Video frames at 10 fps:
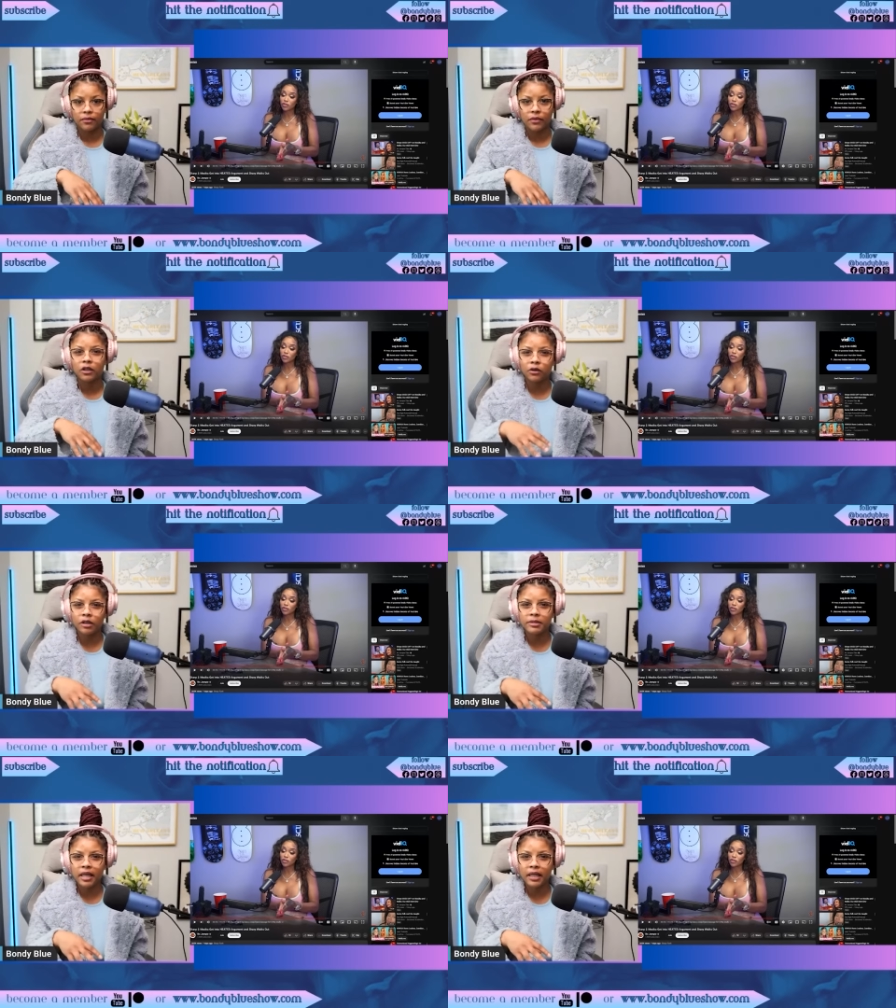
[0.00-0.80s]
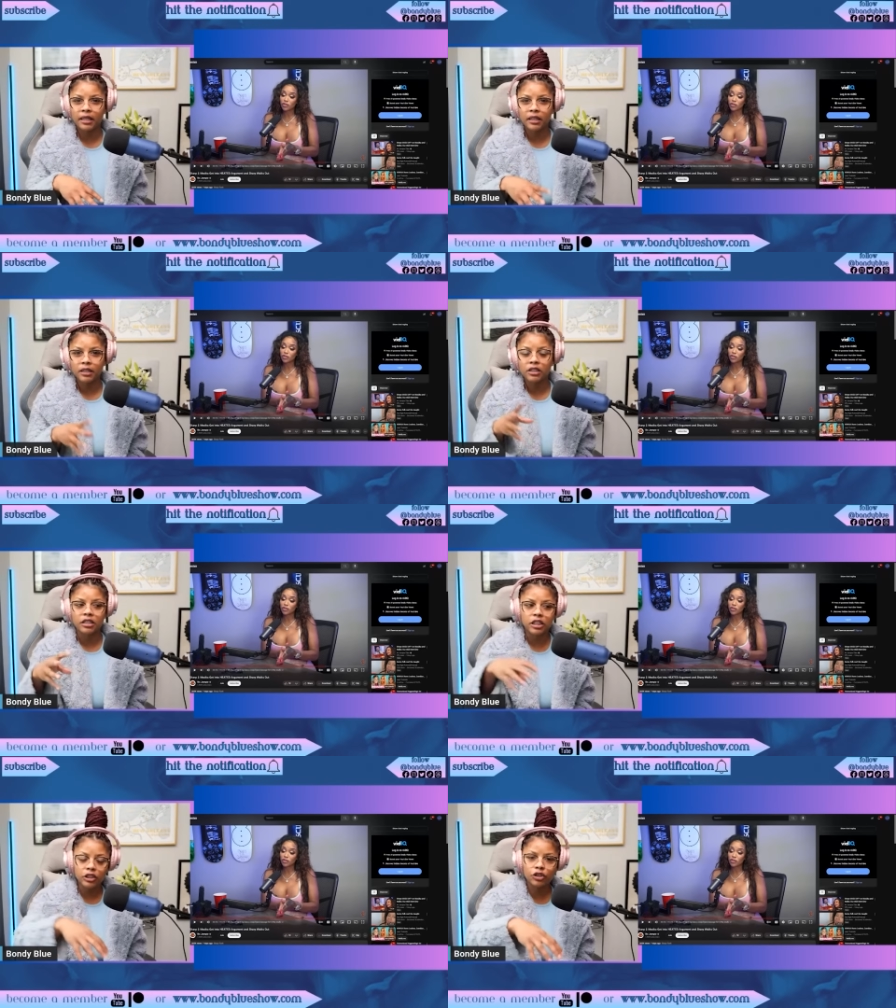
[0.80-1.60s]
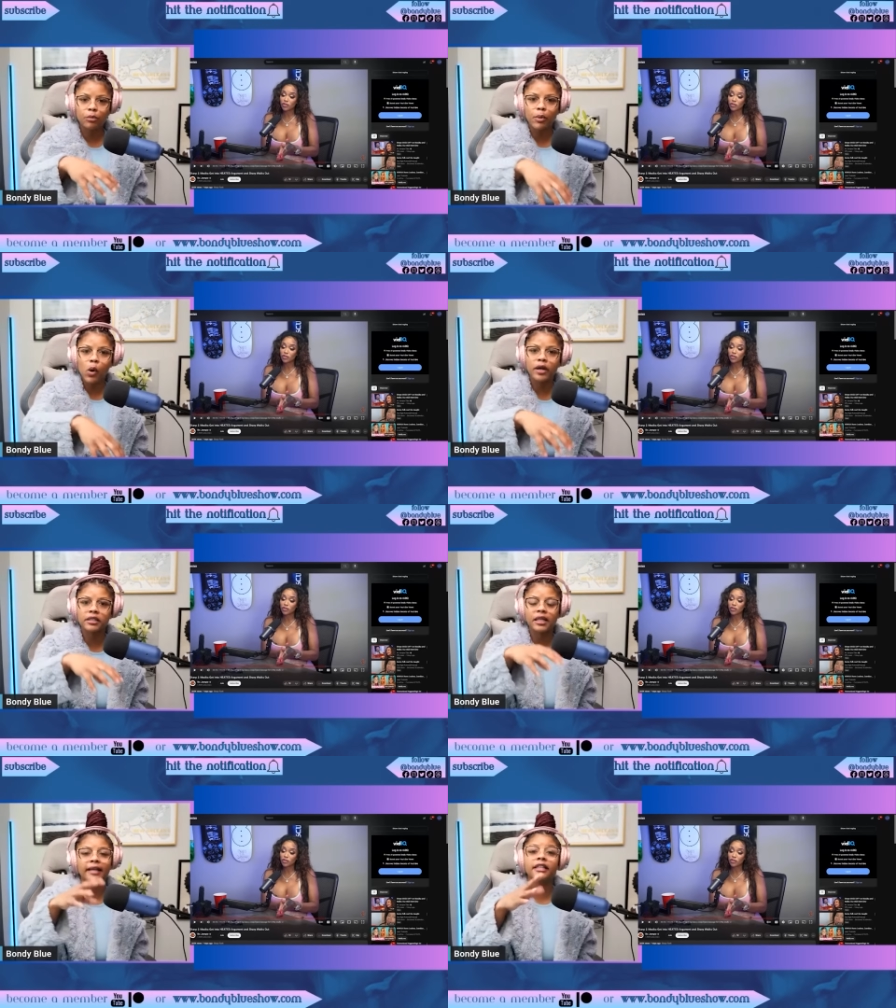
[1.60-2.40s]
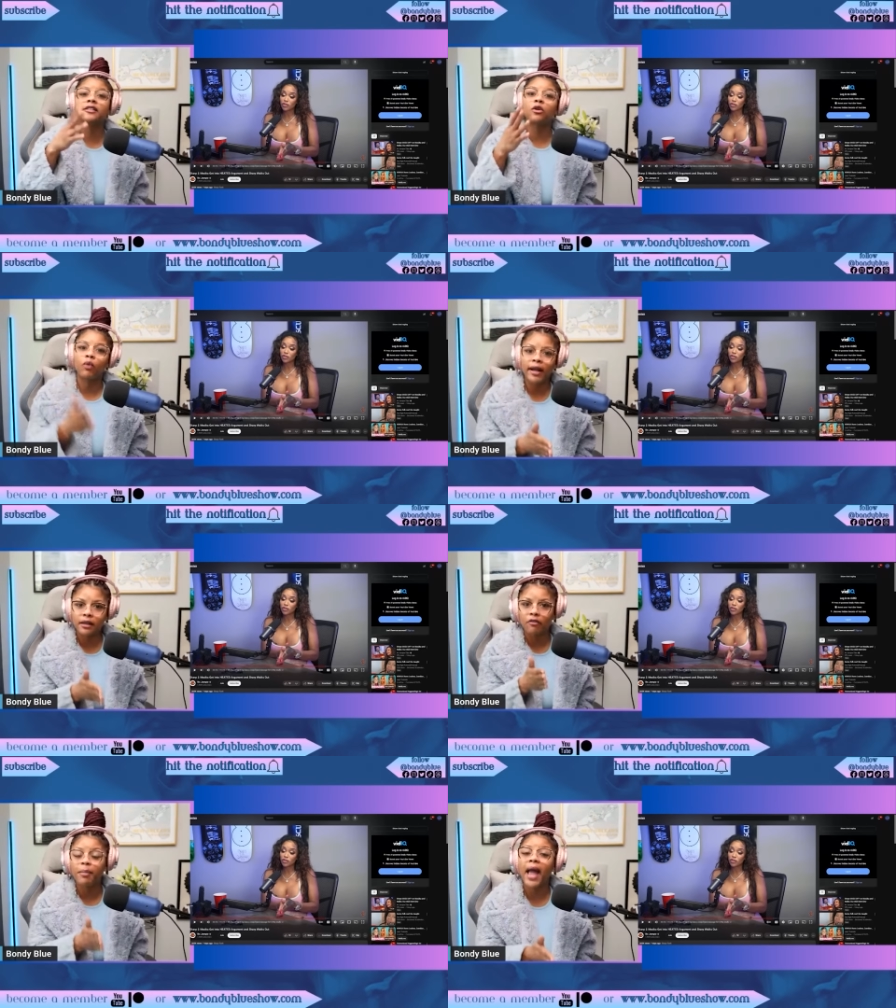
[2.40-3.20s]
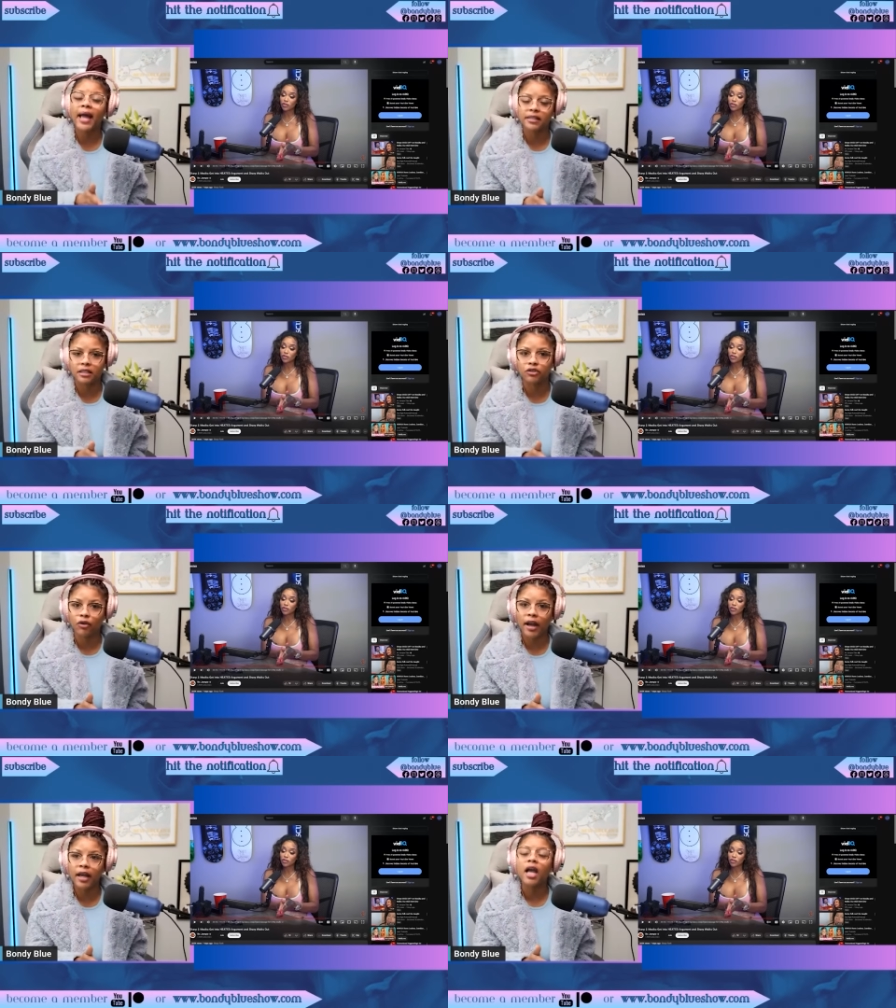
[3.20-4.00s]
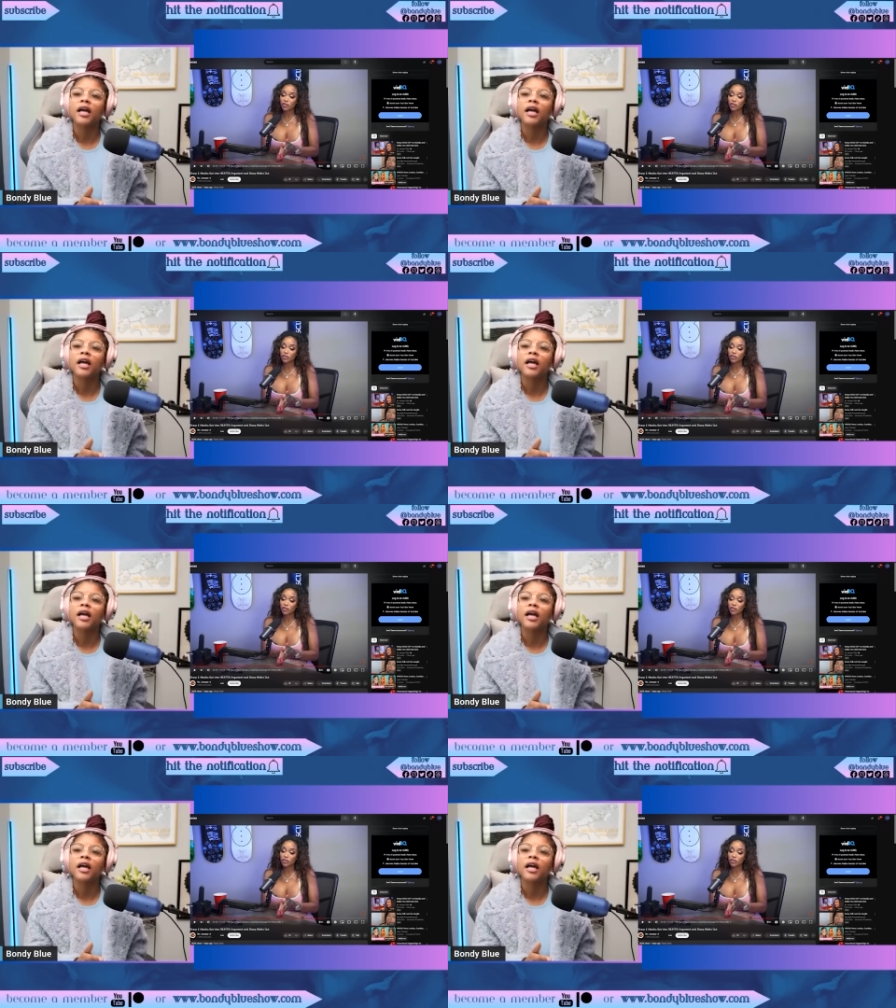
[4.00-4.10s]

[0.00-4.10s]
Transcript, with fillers: You know what I'm saying? To teach the boys, like there's a rite of passage, right?